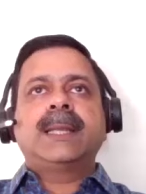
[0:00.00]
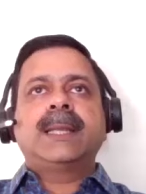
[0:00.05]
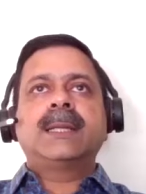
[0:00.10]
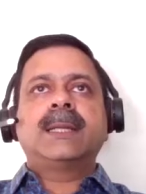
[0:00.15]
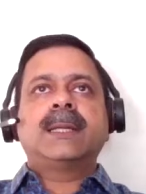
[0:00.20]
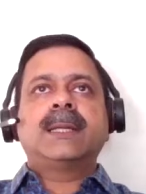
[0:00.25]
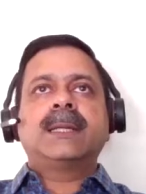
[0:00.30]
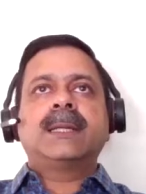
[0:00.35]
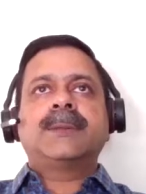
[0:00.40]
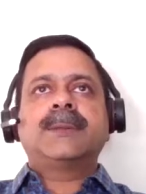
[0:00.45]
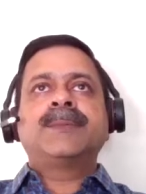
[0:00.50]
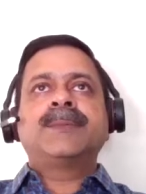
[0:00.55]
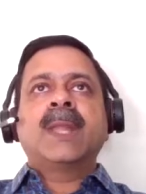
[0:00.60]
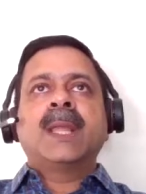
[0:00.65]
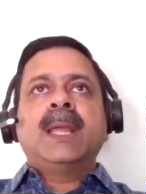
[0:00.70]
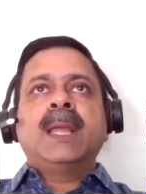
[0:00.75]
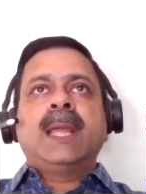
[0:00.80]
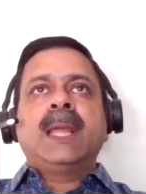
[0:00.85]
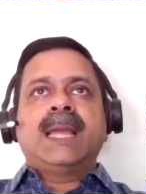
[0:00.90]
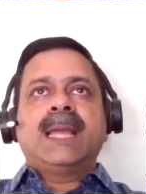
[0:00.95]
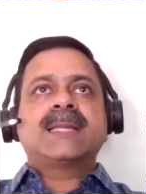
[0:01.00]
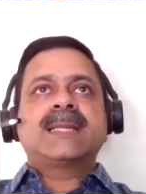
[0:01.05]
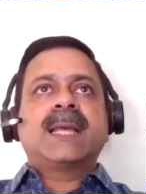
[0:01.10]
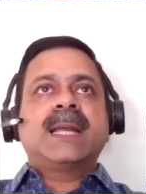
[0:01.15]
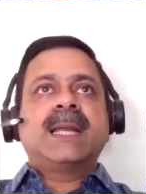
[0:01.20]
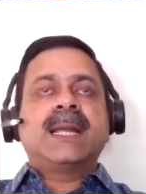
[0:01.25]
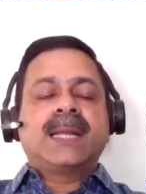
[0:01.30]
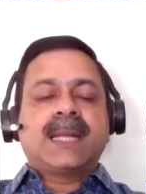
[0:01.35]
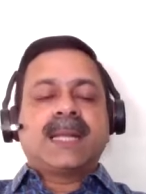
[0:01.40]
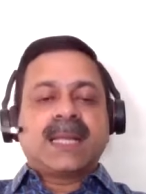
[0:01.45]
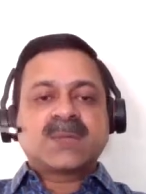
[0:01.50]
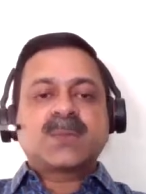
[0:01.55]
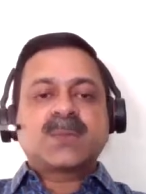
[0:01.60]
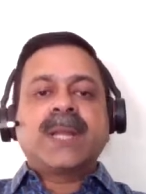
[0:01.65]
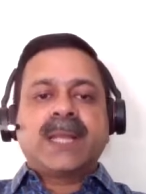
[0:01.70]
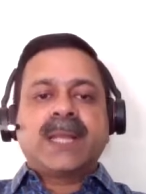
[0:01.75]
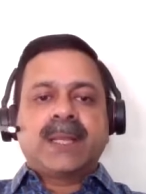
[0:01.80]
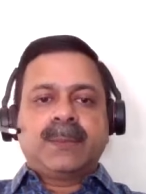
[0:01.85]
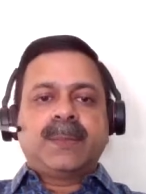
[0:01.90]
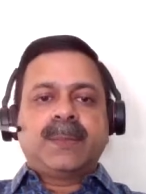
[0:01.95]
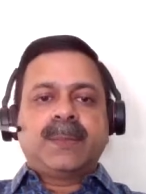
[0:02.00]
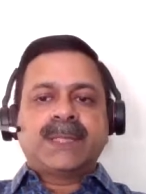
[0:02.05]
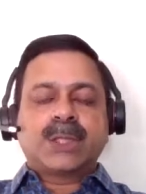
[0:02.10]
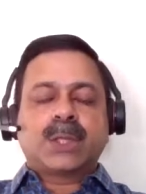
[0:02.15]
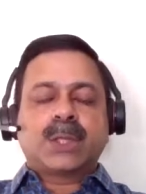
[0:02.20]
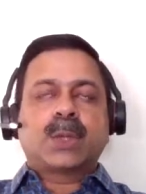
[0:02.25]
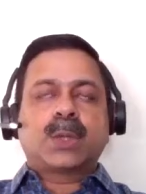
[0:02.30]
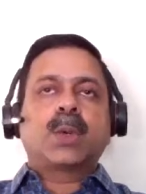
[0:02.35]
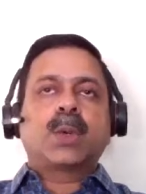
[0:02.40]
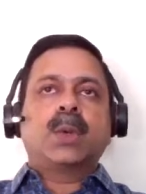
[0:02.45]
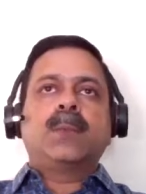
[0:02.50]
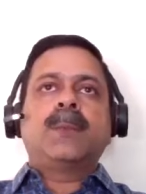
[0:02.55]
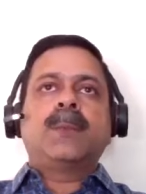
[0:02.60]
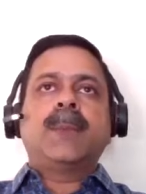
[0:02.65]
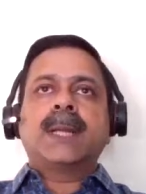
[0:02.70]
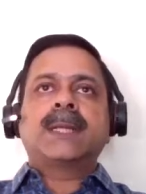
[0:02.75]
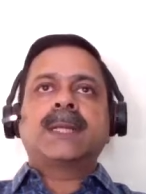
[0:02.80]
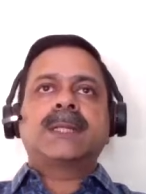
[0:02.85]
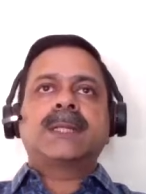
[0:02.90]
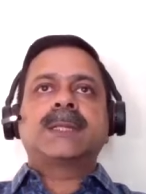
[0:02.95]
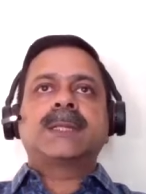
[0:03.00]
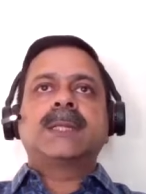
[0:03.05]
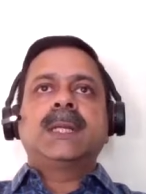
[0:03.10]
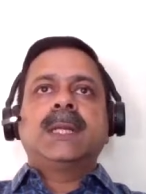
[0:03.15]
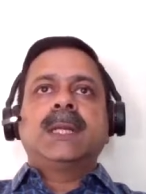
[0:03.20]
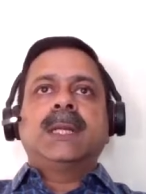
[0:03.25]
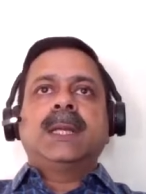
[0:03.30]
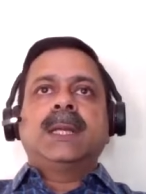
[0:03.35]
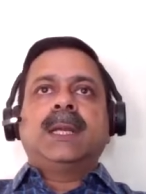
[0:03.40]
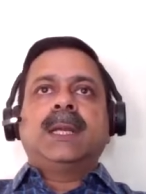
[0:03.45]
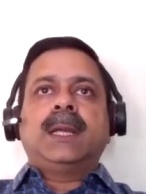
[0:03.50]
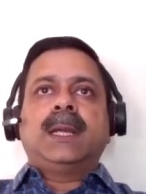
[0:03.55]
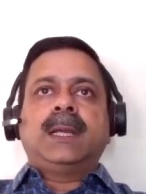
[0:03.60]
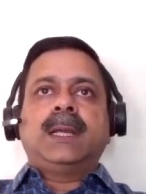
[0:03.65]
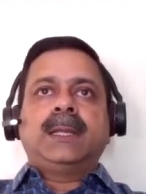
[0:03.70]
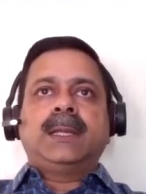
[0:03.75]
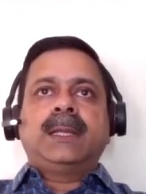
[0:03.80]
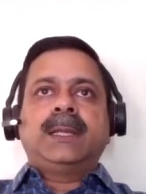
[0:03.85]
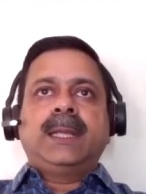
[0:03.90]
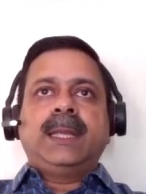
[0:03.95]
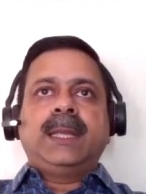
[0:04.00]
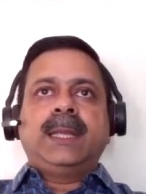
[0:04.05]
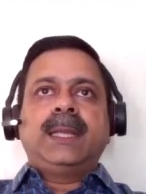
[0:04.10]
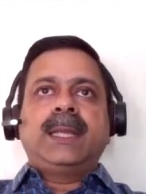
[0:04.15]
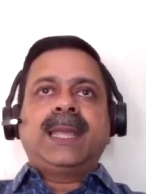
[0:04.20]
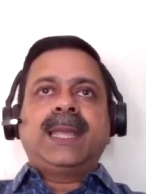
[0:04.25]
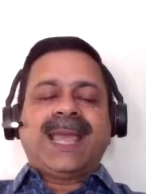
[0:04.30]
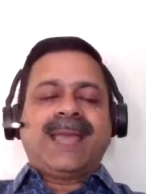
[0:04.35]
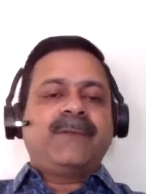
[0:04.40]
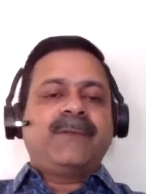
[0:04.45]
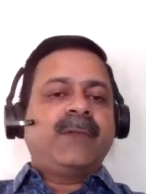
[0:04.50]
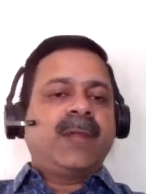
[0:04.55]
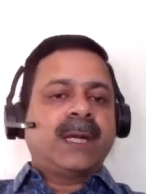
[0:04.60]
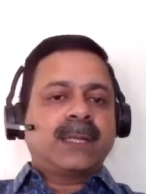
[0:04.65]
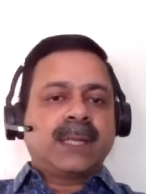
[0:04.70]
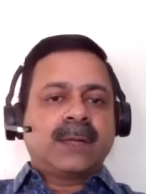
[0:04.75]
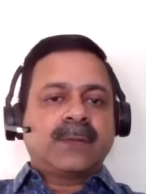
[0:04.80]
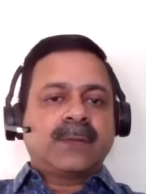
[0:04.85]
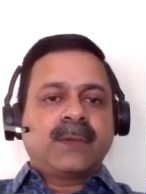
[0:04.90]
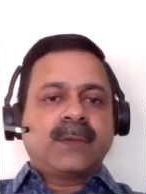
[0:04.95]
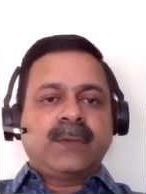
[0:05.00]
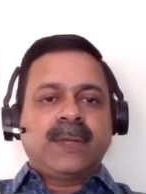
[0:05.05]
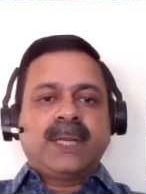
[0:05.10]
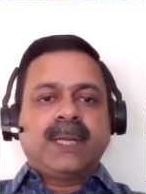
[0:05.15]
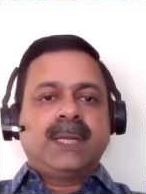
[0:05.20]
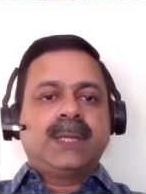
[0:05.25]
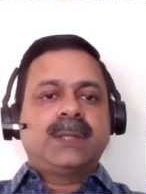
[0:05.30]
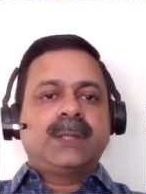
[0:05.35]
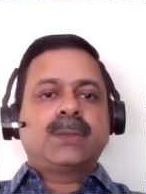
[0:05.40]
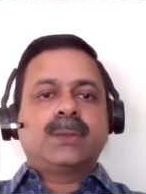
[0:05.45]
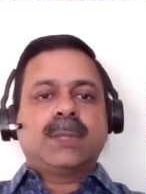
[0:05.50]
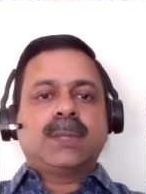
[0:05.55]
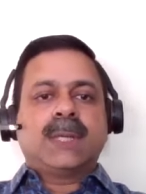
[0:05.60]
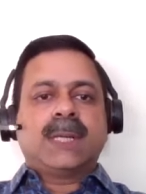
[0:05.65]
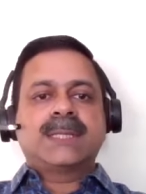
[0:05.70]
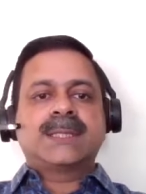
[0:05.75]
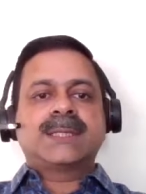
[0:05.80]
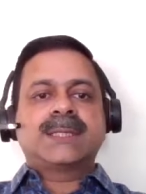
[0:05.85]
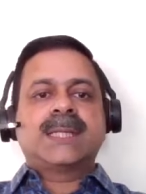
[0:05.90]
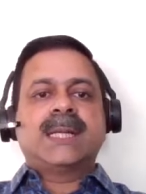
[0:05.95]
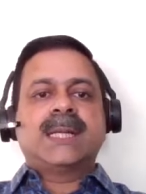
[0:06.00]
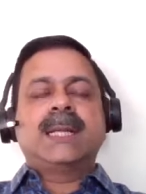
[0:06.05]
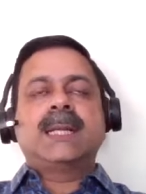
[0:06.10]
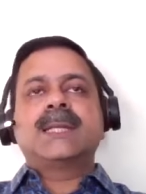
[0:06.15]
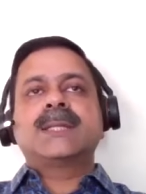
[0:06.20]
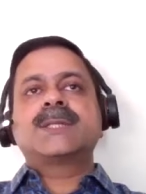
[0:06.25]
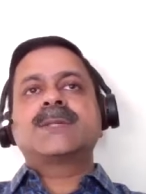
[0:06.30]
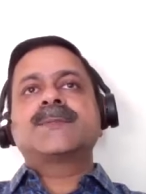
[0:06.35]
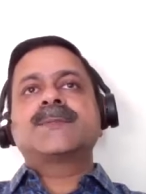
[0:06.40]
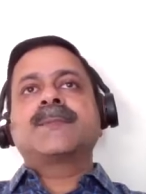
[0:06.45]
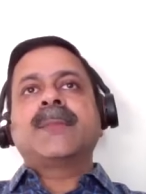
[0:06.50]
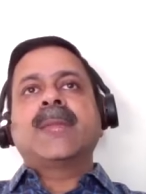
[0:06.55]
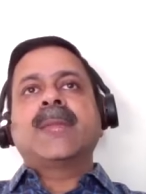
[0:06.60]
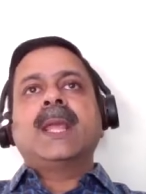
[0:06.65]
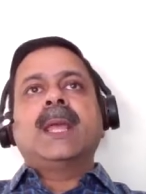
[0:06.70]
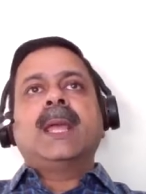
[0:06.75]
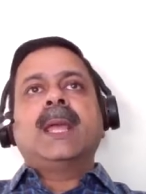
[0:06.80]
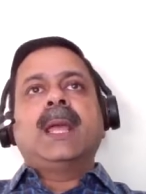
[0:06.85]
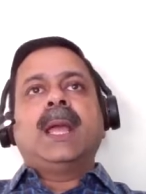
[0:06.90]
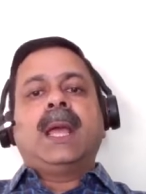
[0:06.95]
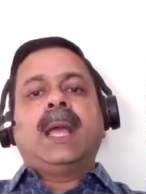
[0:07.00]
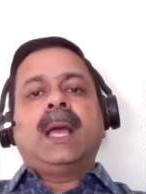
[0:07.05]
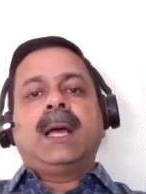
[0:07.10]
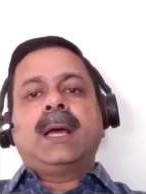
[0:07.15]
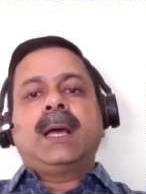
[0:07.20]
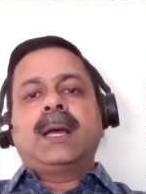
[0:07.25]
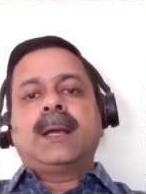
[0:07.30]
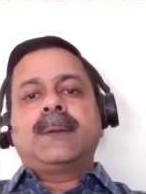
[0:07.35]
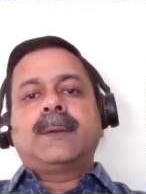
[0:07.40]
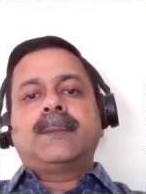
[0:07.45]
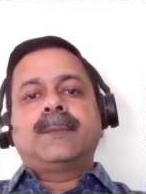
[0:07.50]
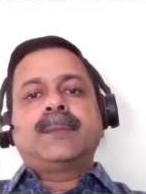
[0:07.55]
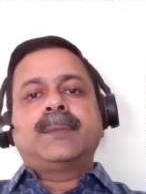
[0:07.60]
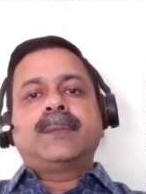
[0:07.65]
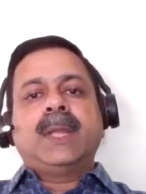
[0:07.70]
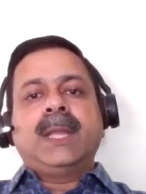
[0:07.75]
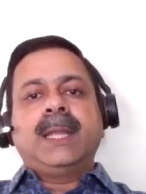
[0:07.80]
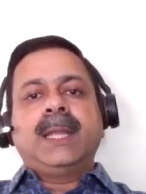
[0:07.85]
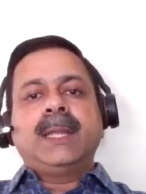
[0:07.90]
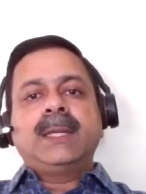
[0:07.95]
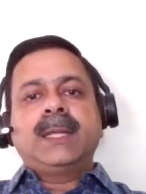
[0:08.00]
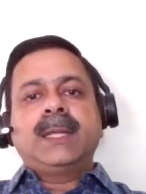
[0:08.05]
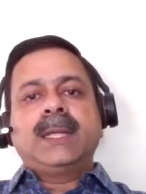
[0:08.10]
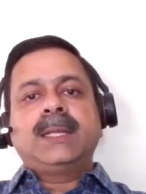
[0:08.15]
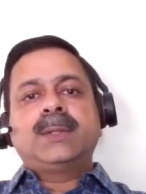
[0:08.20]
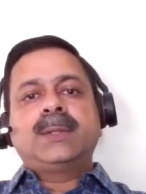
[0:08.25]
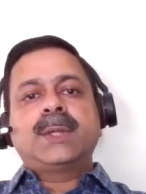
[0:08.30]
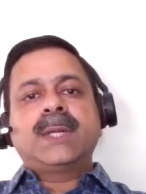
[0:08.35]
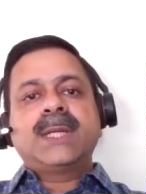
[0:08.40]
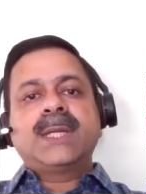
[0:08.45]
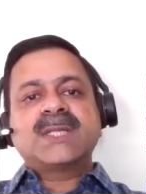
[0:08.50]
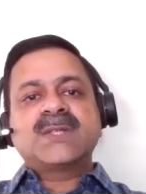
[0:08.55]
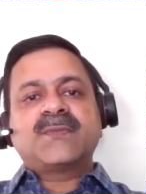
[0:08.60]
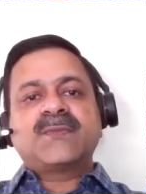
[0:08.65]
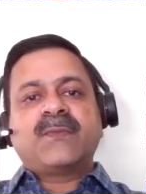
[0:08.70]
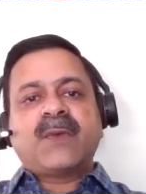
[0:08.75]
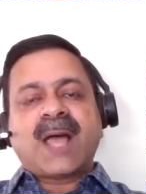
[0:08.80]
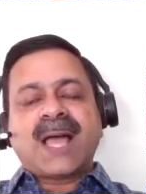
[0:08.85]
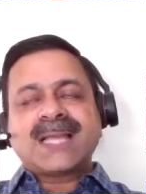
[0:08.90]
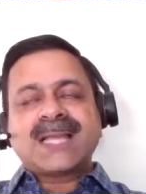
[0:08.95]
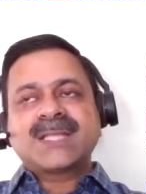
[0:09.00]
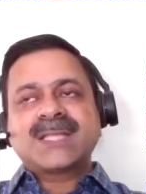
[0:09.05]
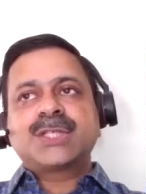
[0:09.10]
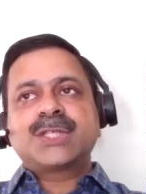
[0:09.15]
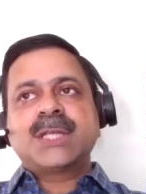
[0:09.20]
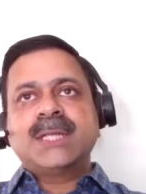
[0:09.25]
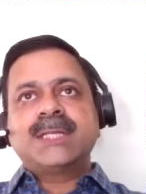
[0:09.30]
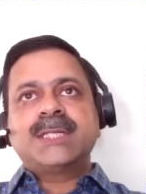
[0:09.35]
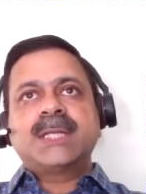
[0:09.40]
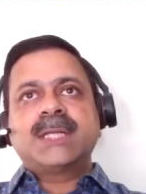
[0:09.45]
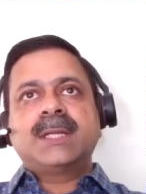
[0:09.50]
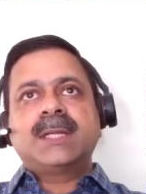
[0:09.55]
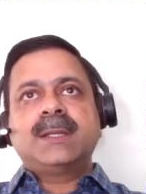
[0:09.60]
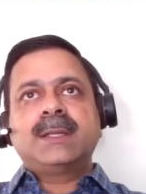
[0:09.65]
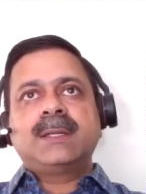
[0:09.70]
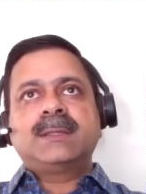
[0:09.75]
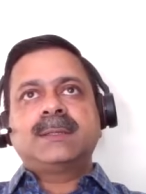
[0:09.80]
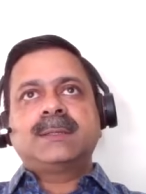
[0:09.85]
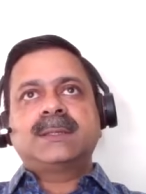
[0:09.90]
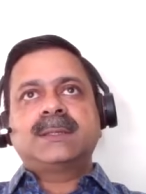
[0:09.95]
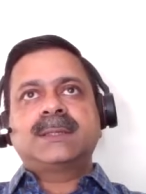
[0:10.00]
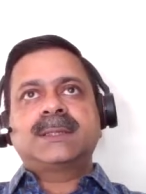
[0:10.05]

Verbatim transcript: I think uh, SRE does play a major role, but the caveat that we will need to understand is um, in, in today's fast changing